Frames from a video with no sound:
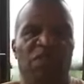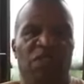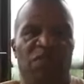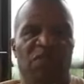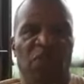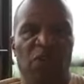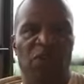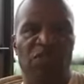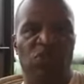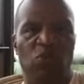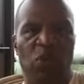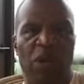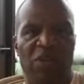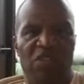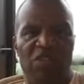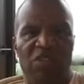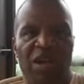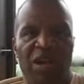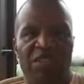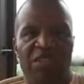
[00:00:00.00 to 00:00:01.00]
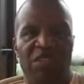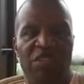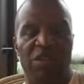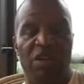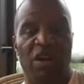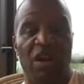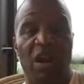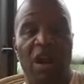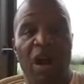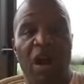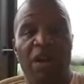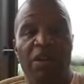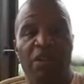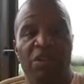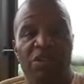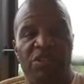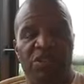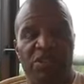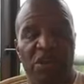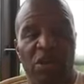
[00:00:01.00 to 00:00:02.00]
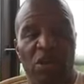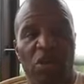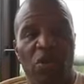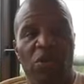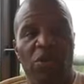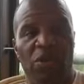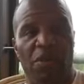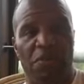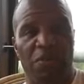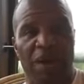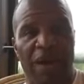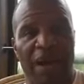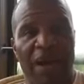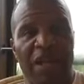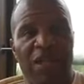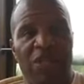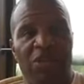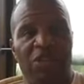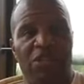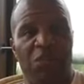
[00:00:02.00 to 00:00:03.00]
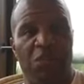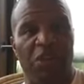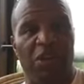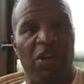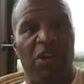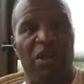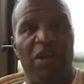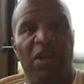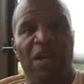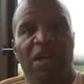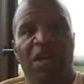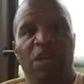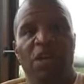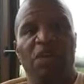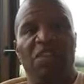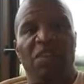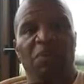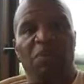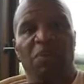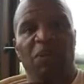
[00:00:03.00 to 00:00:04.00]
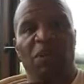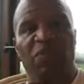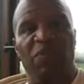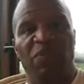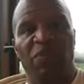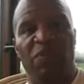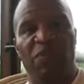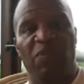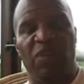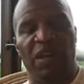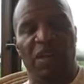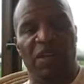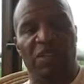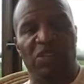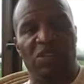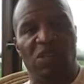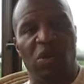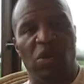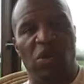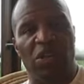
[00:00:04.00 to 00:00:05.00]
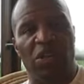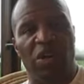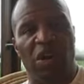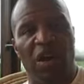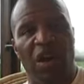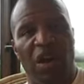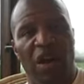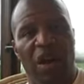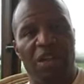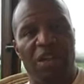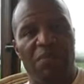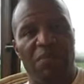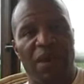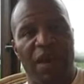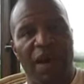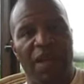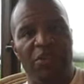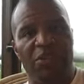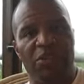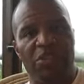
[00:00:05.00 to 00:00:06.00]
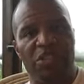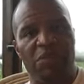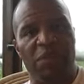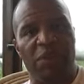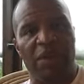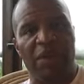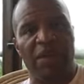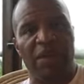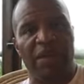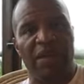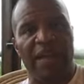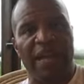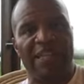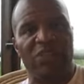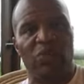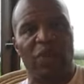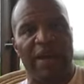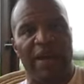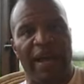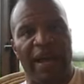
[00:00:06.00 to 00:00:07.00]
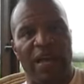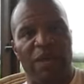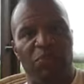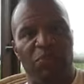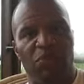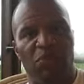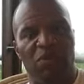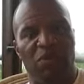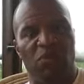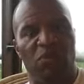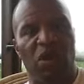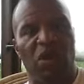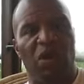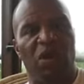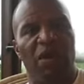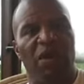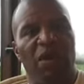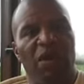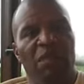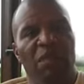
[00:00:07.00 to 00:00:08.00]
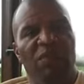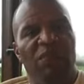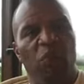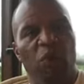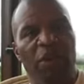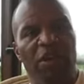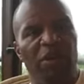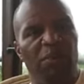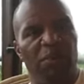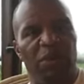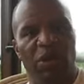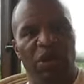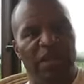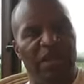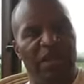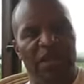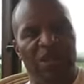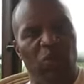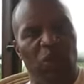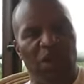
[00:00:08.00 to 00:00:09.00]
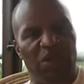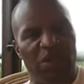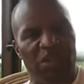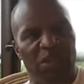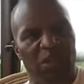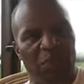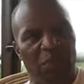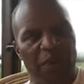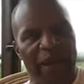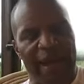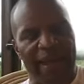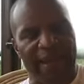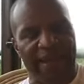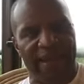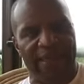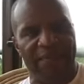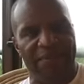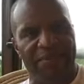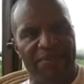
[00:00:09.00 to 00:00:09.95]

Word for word: First, wealth starts in your heart, and your soul, and your mind, your spirit. You have to build uh, soul in your heart, your mind, your spirit. That's right, I to prove them wrong. Before you can build any wealth in your pocket.